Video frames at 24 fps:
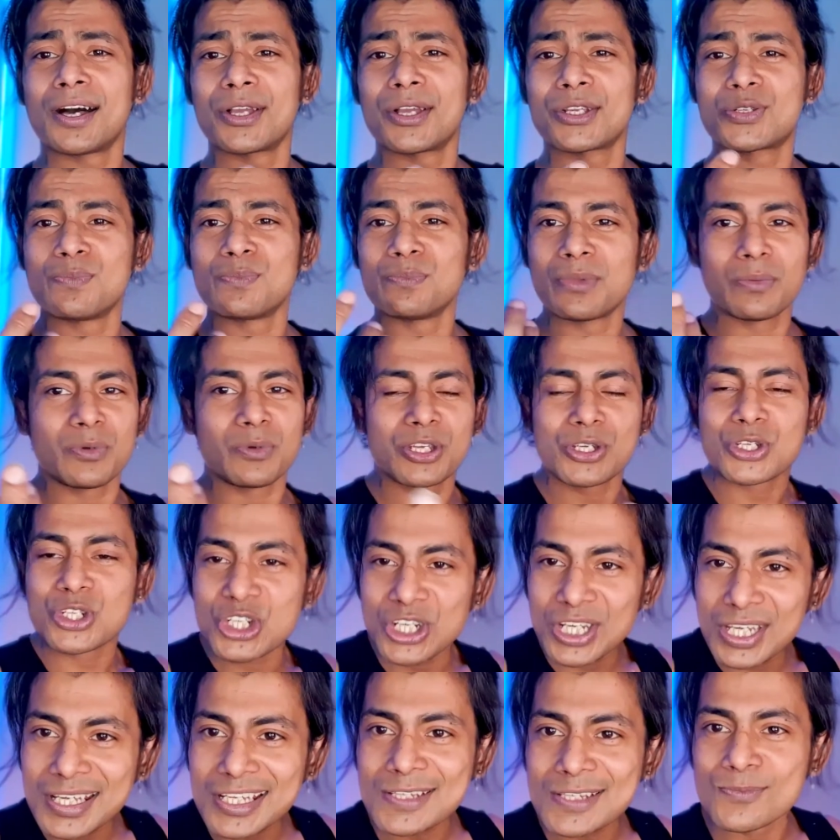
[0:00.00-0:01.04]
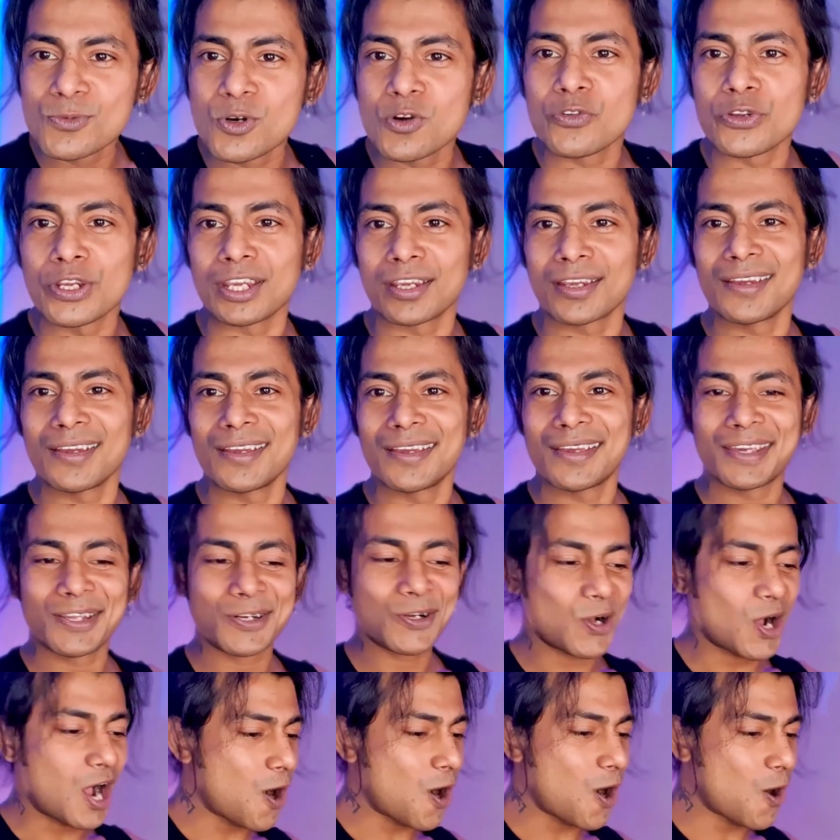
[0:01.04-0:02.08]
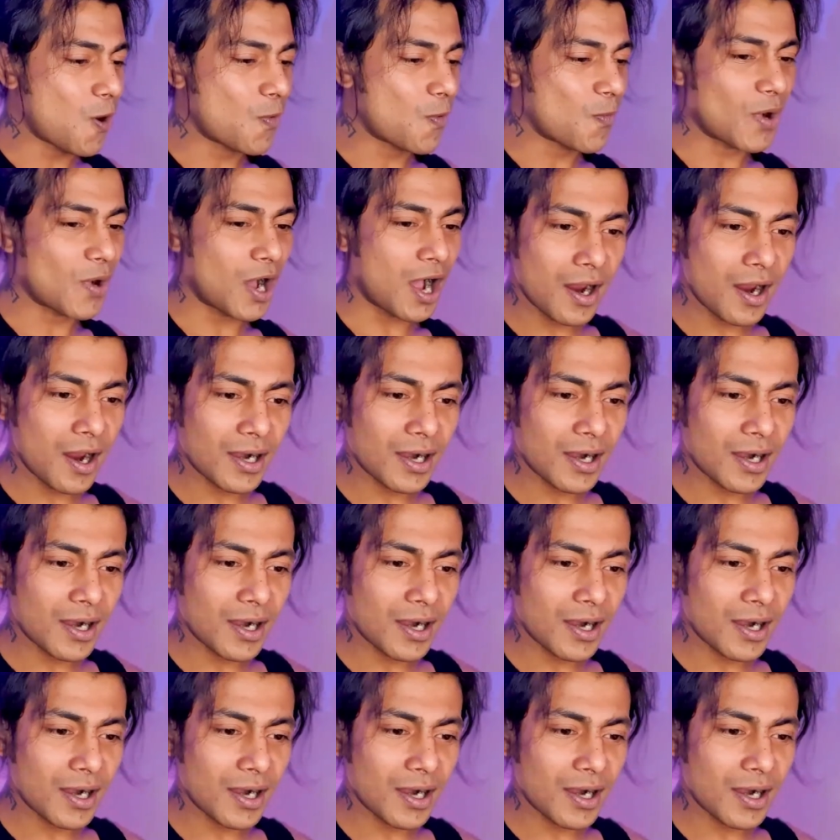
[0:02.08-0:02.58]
maybe she is moving, you know, how her